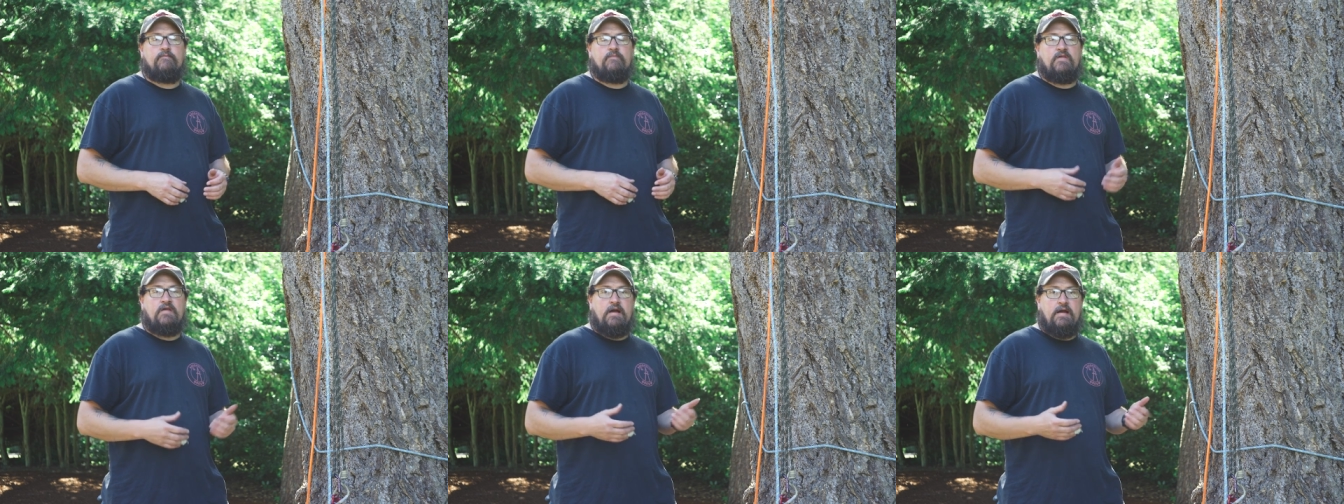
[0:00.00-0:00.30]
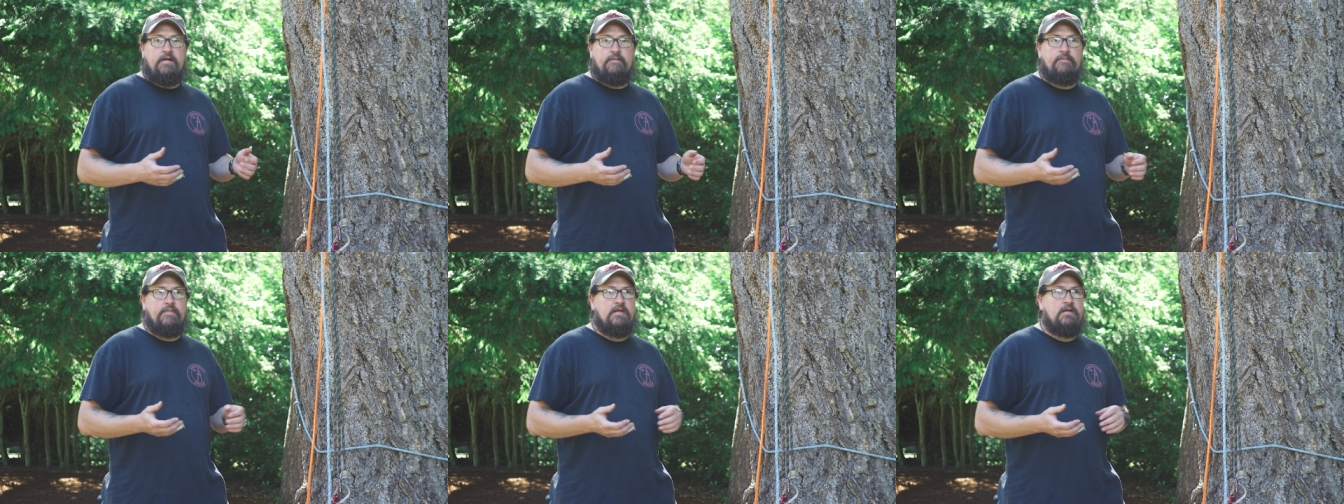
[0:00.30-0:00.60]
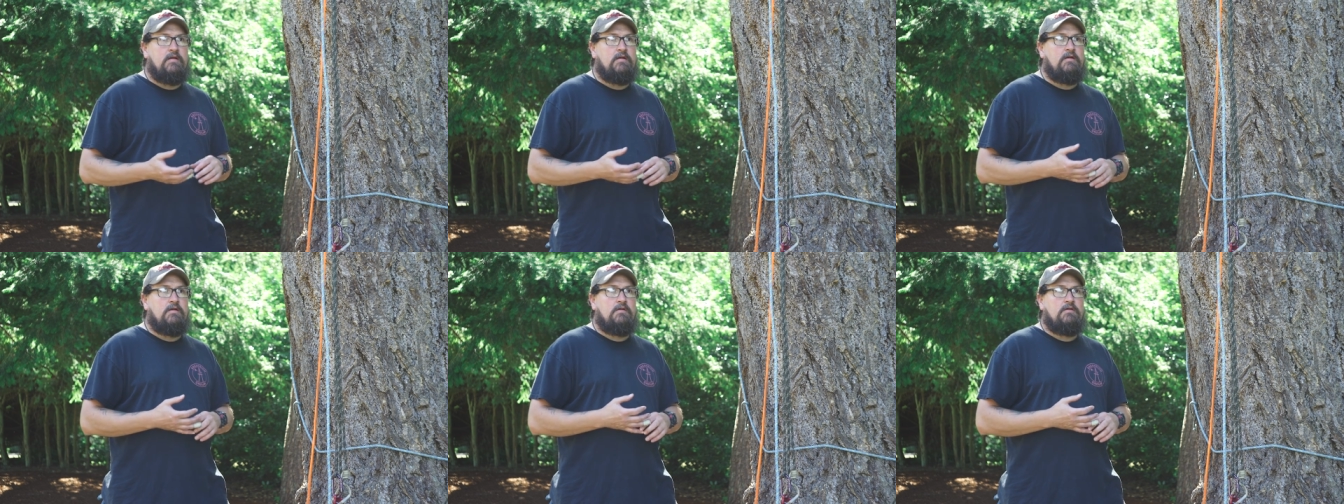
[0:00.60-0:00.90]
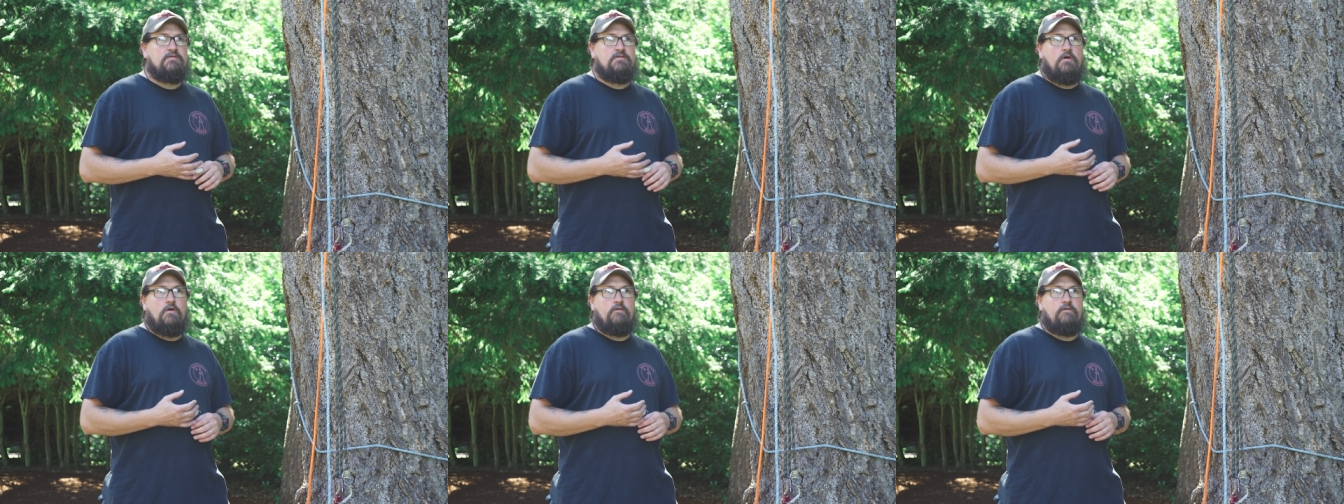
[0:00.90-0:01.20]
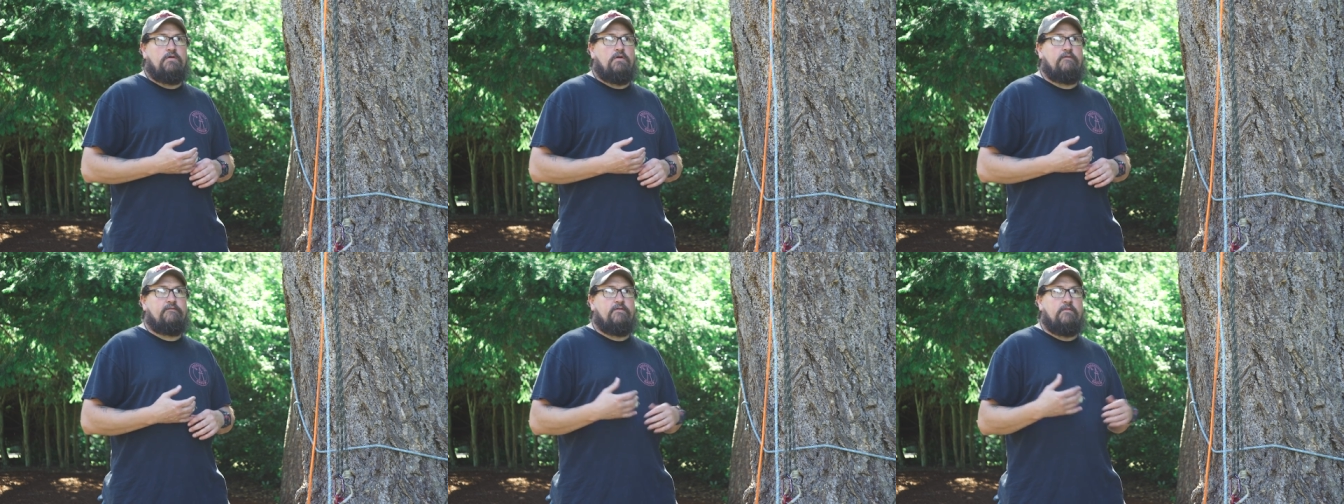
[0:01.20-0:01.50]
Okay. So,
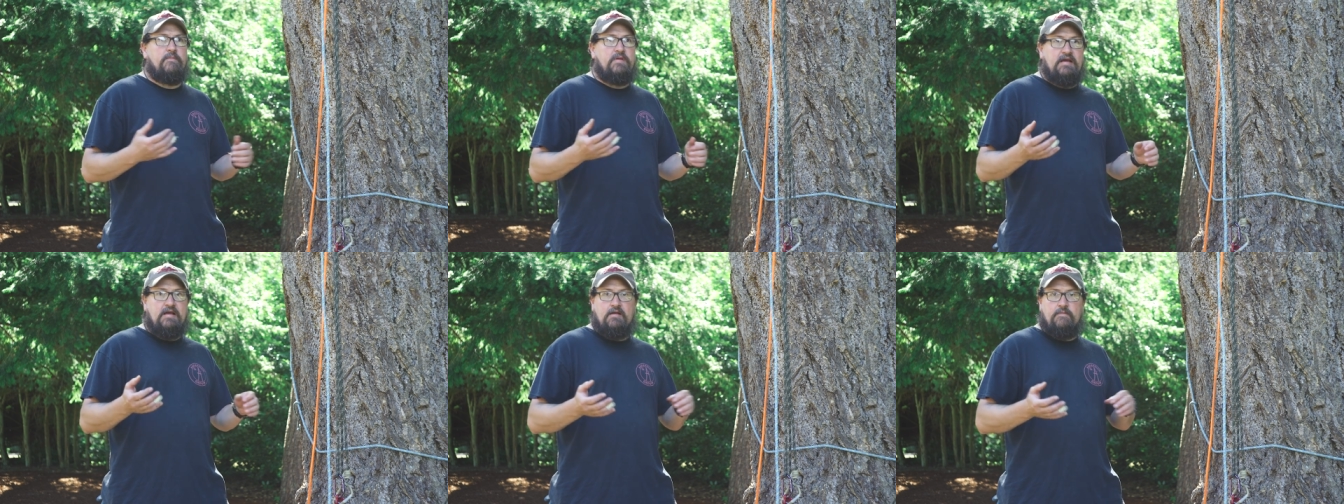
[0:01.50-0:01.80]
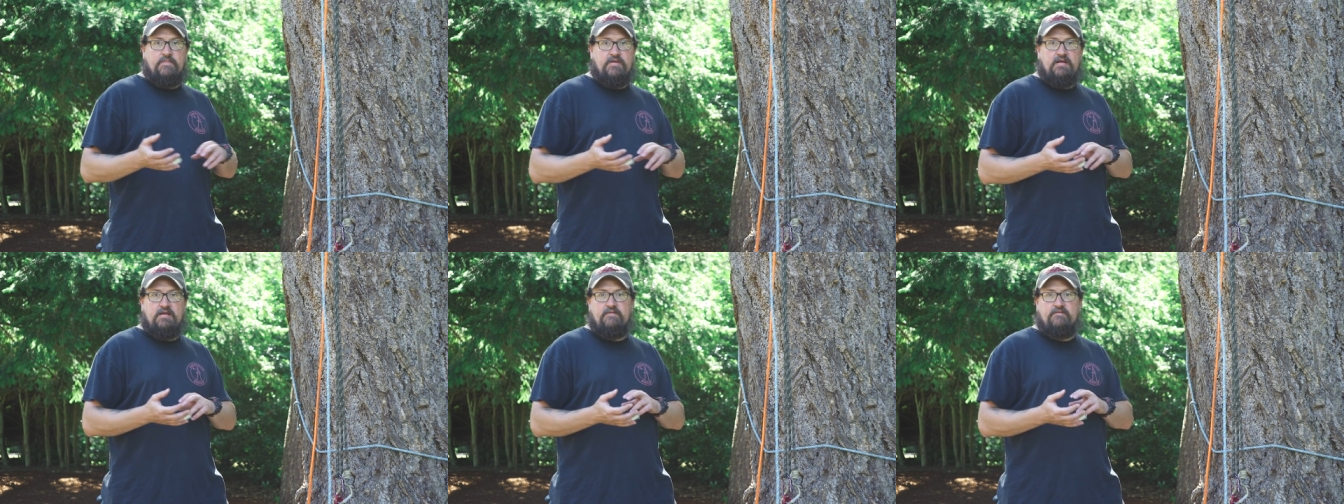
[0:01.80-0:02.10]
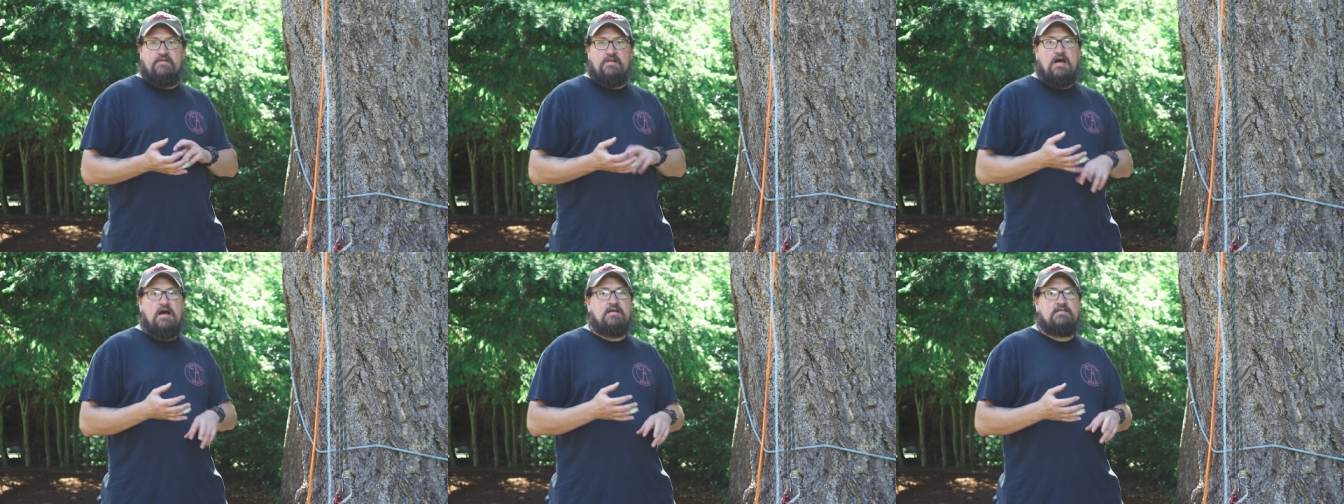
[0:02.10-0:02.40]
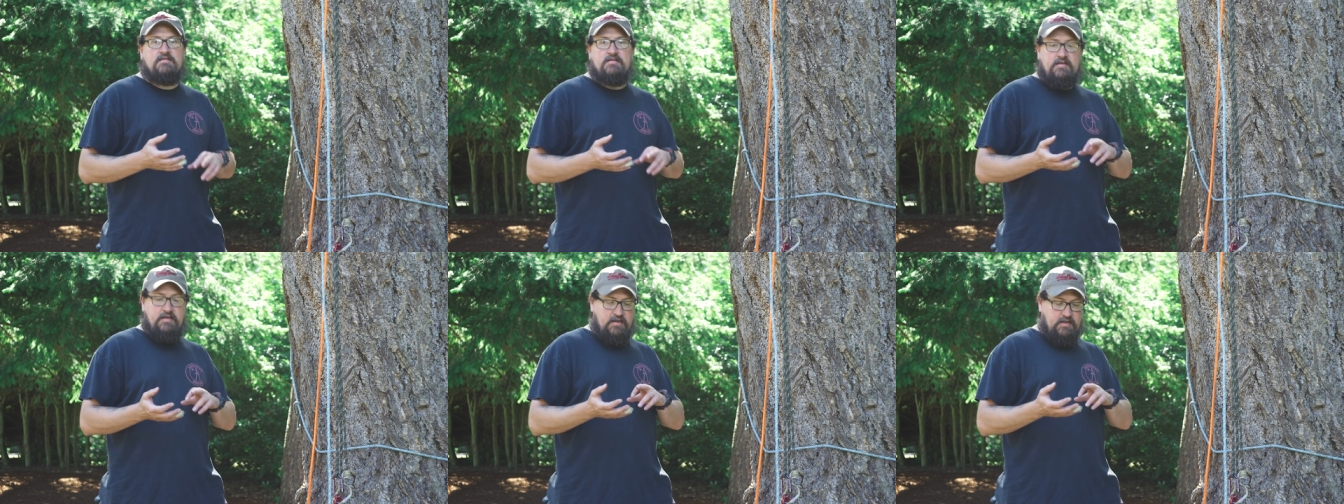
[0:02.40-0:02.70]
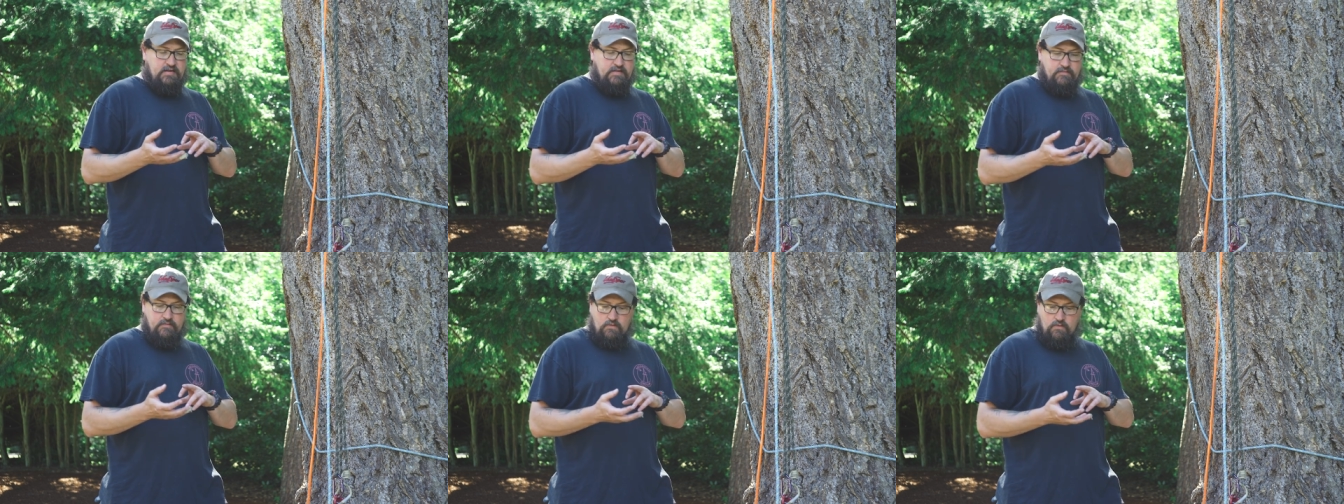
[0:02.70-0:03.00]
you know, for me, it'd be
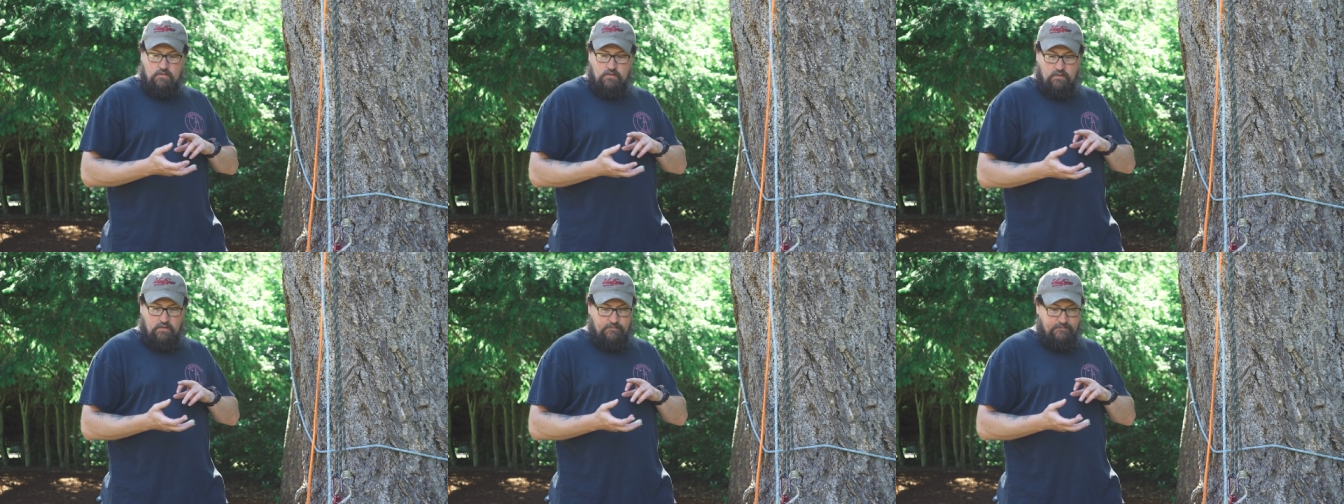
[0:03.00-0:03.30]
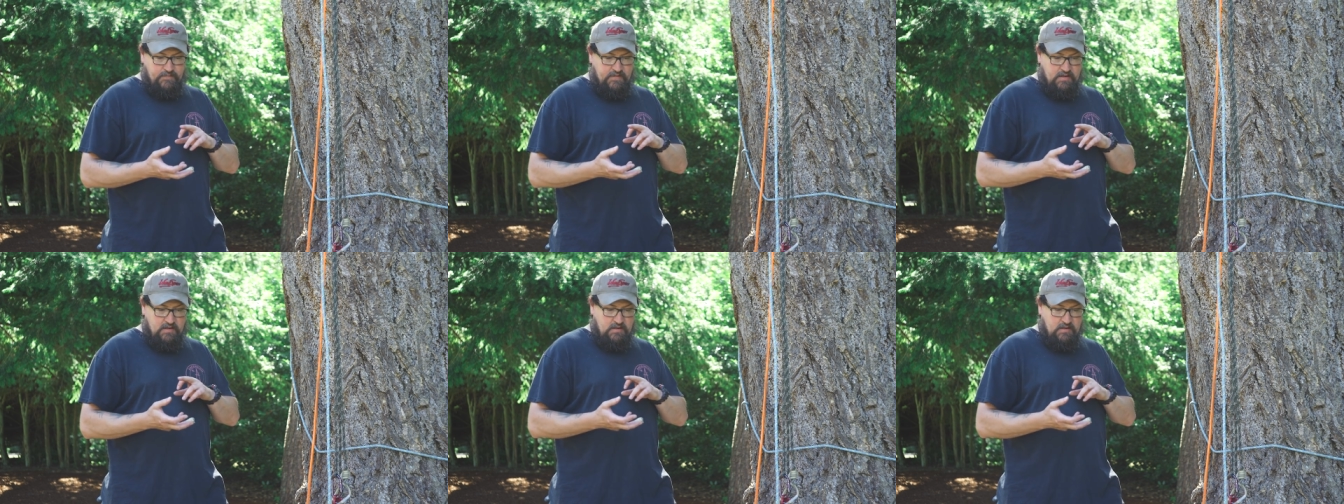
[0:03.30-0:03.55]
Velocity or